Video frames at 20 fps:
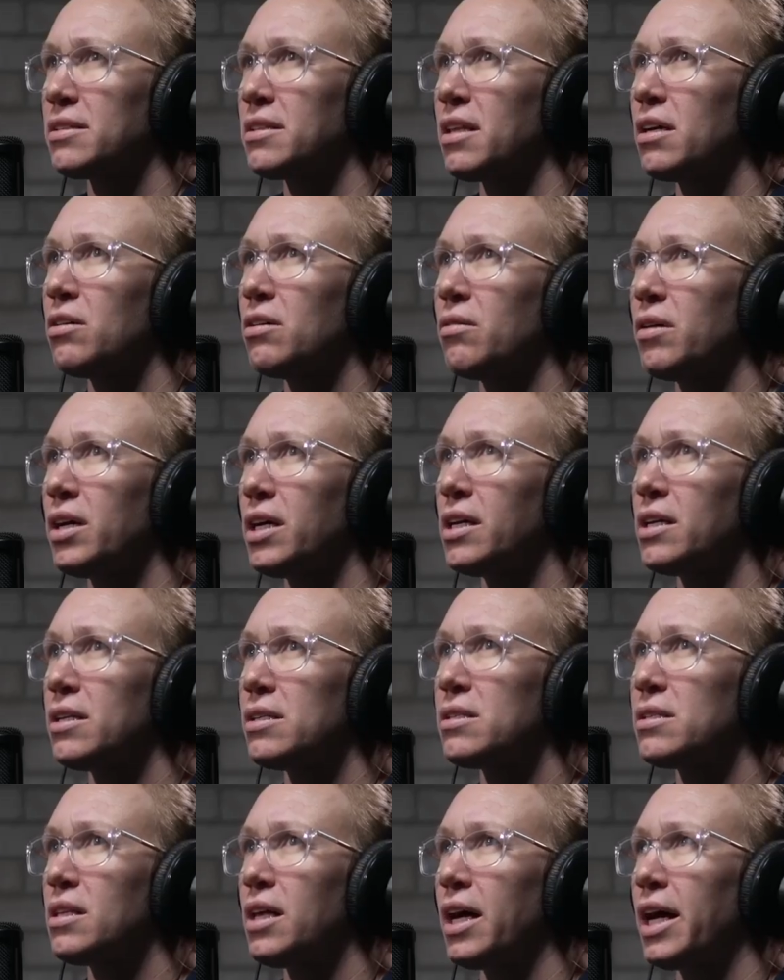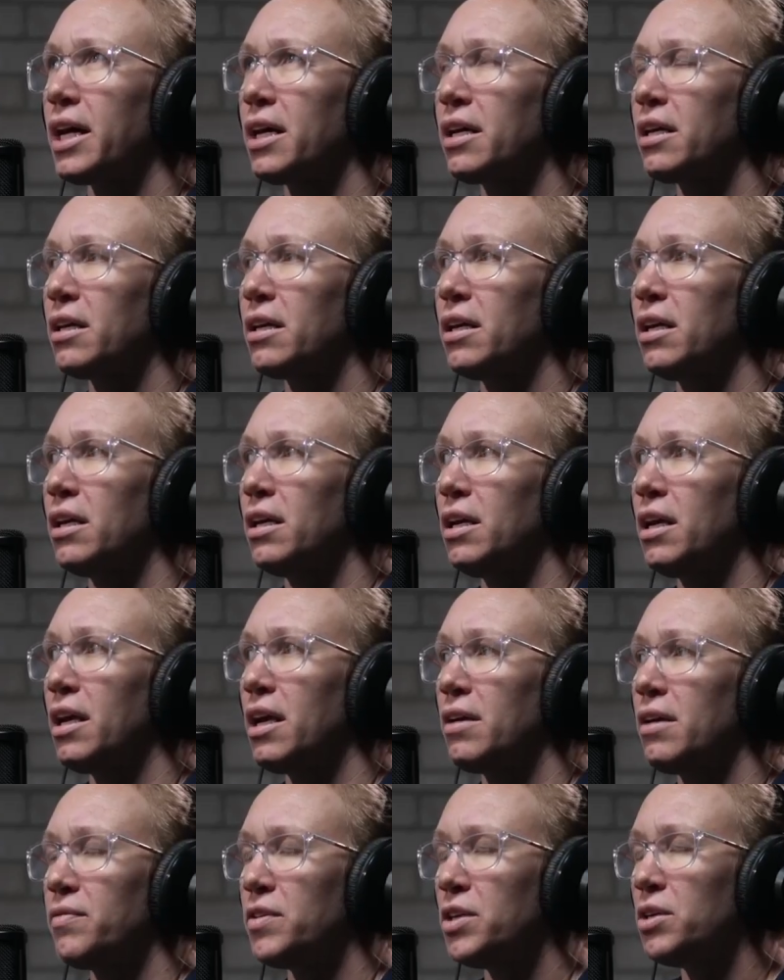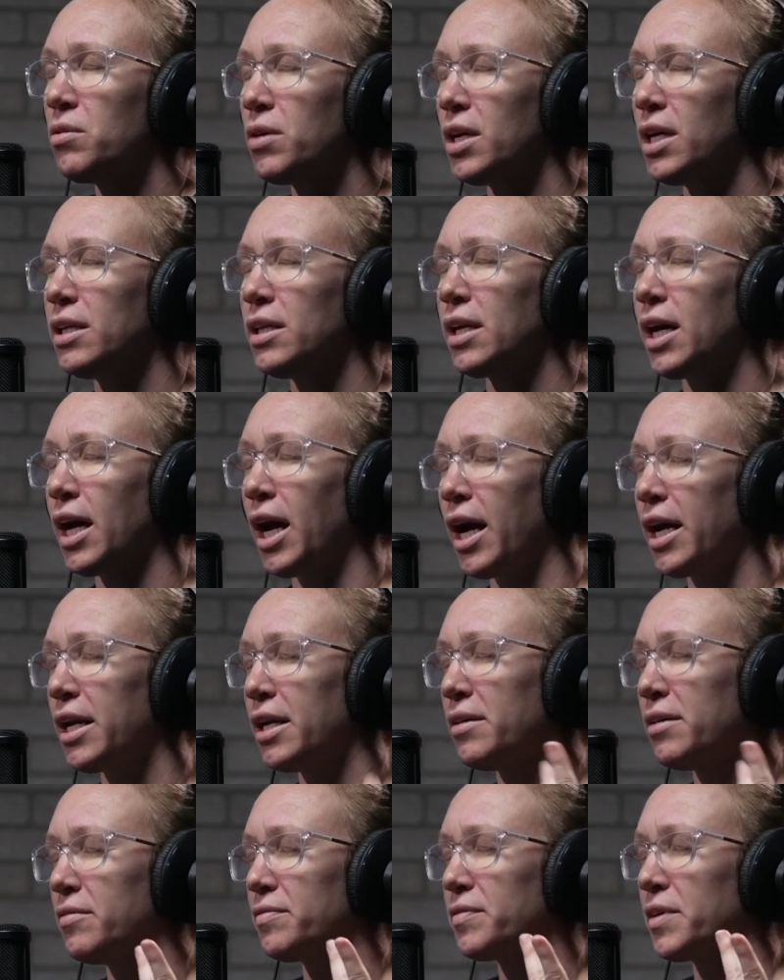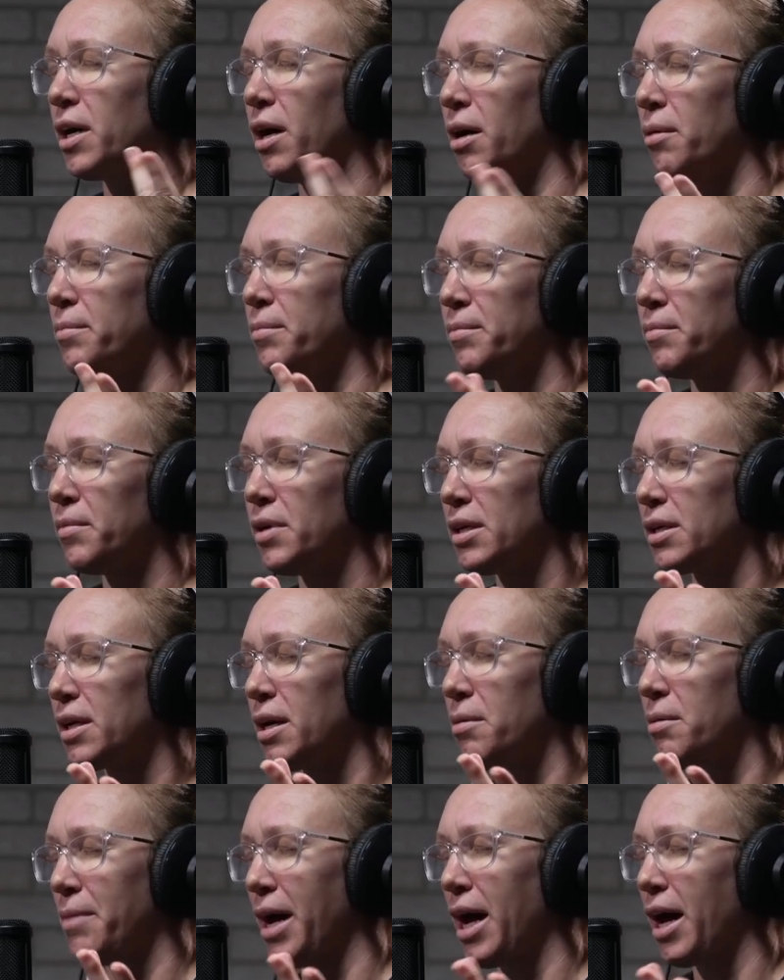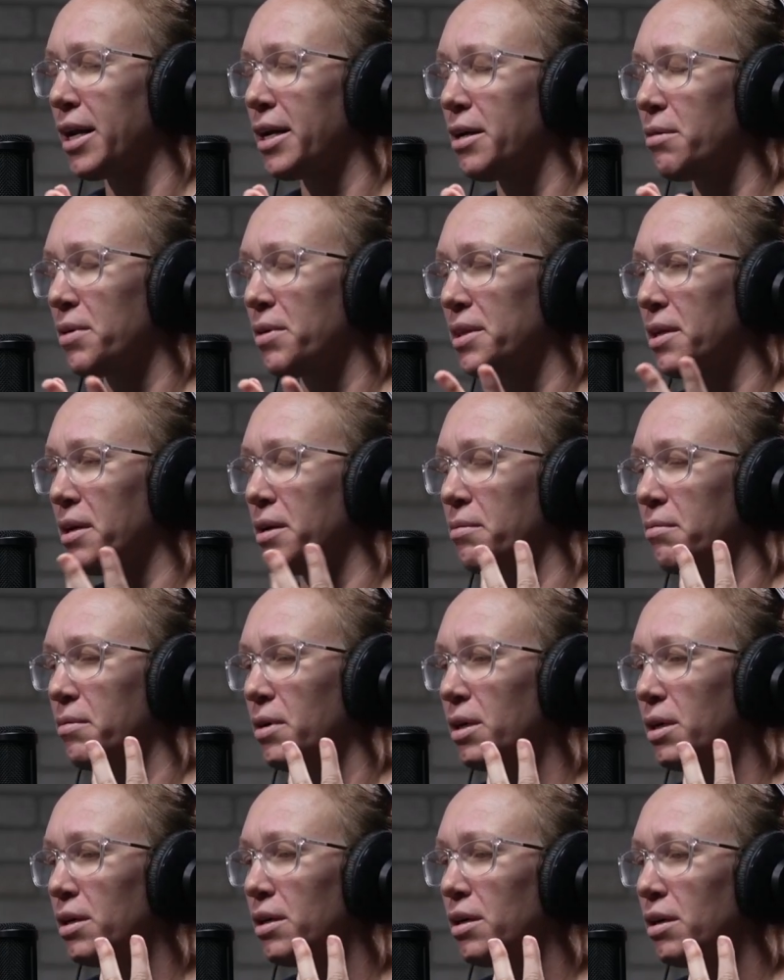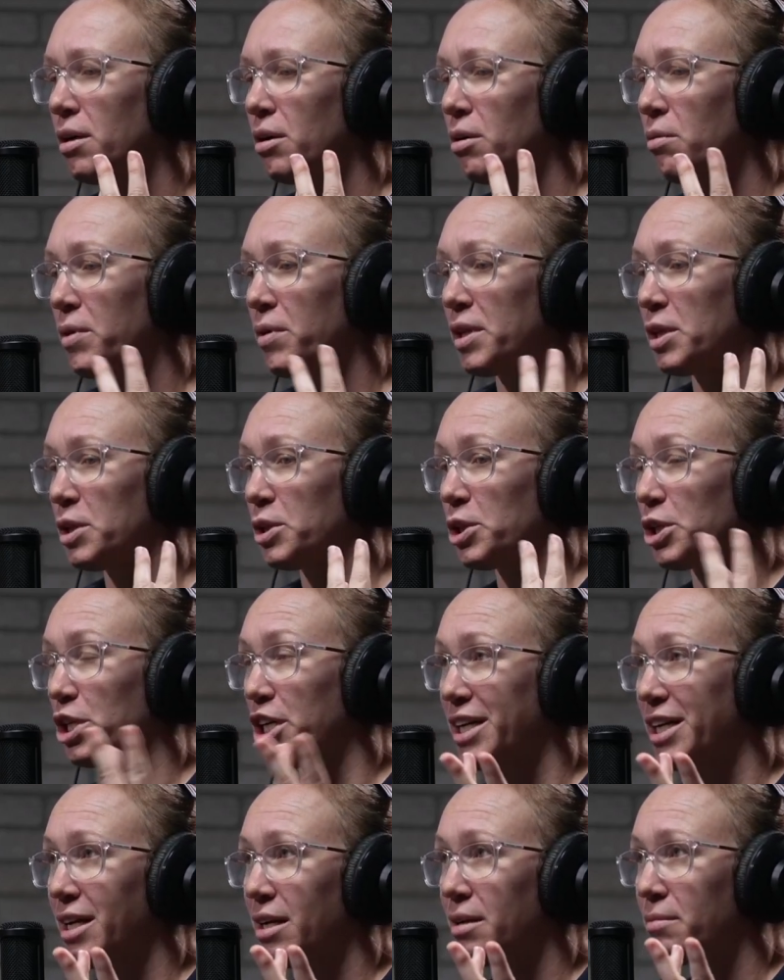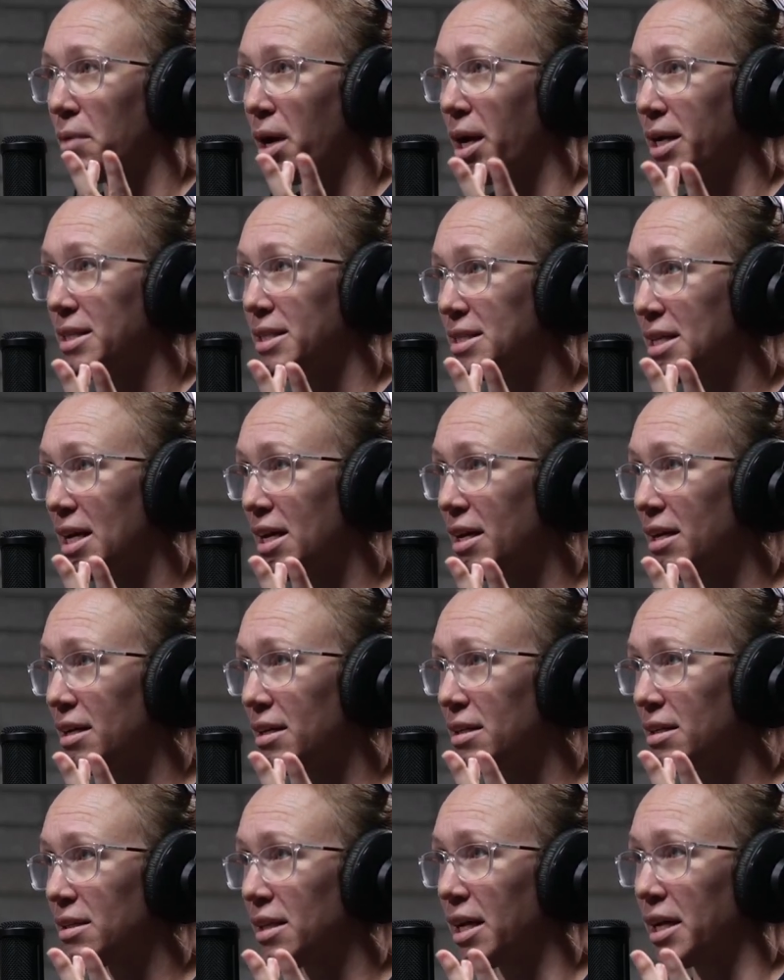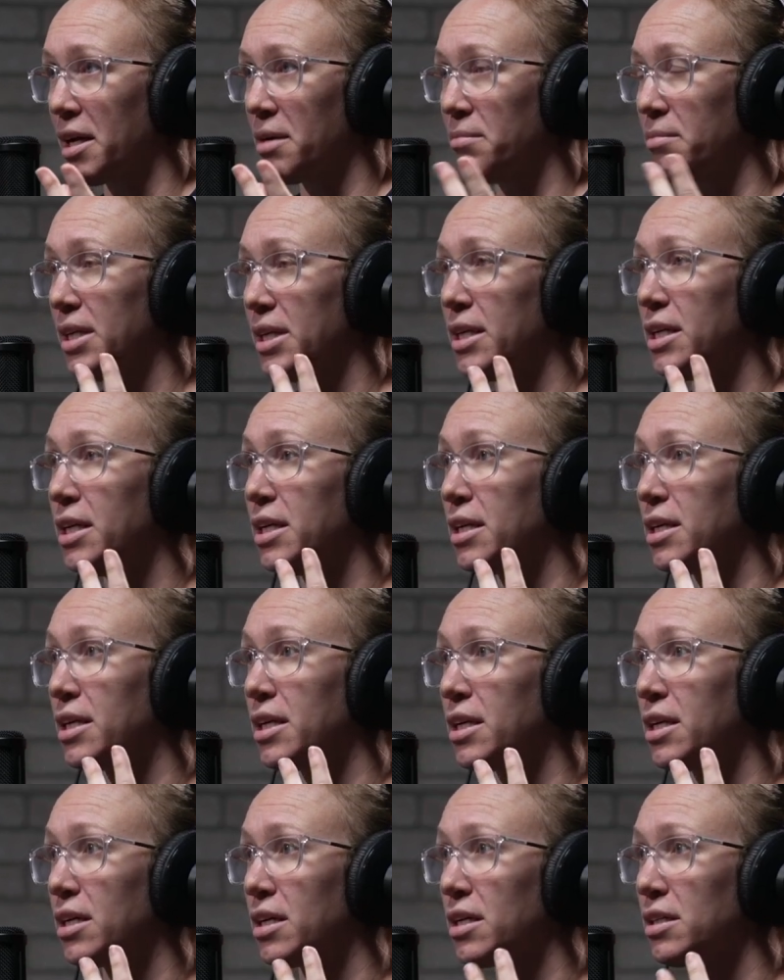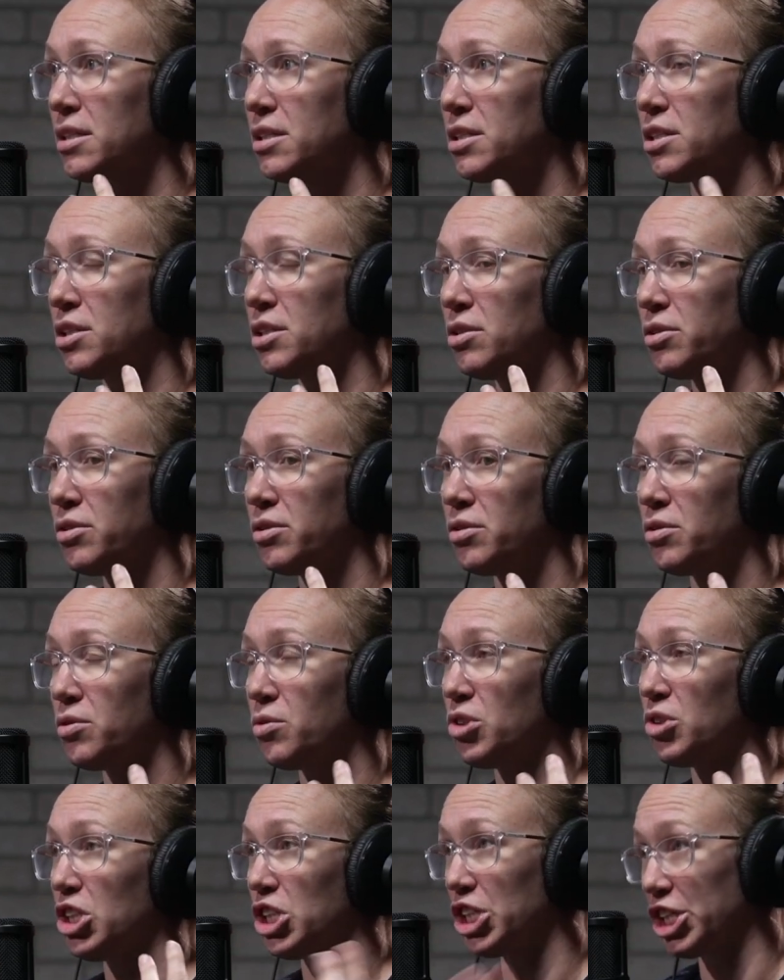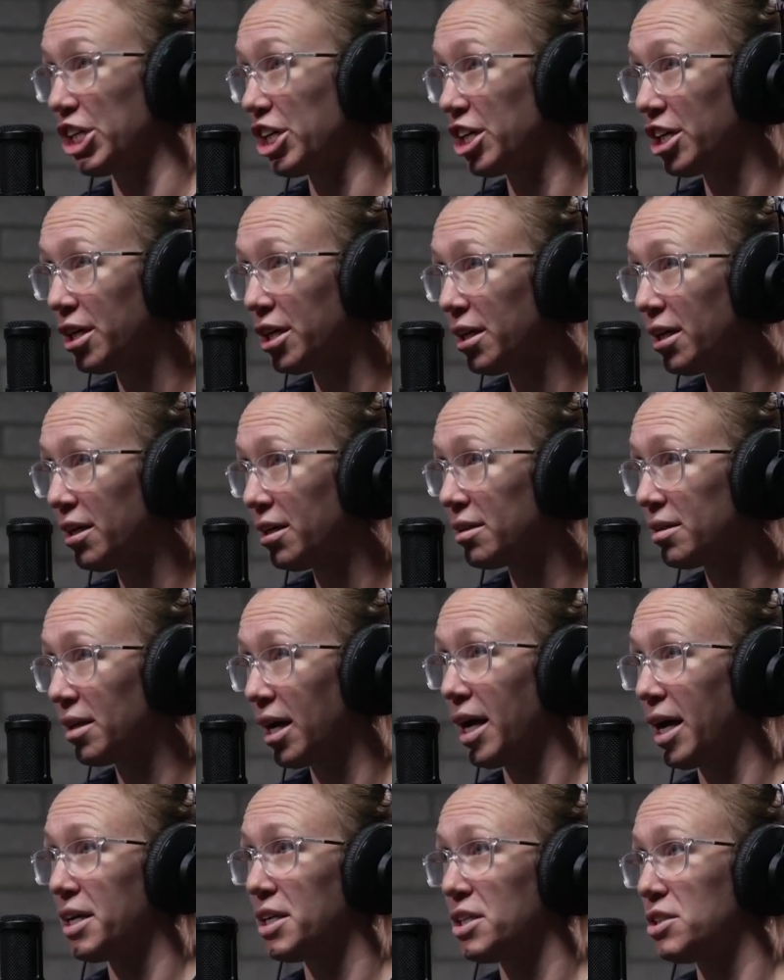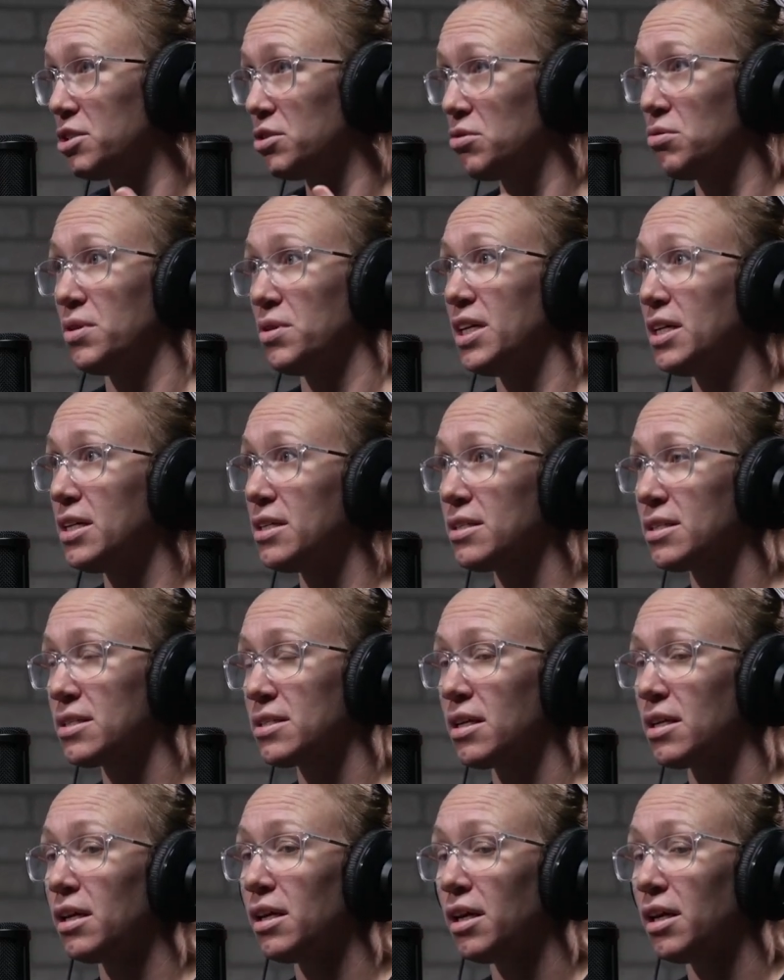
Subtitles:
though is like, if you can kind of come at it with a learning mindset, like I'm here to learn how to do this,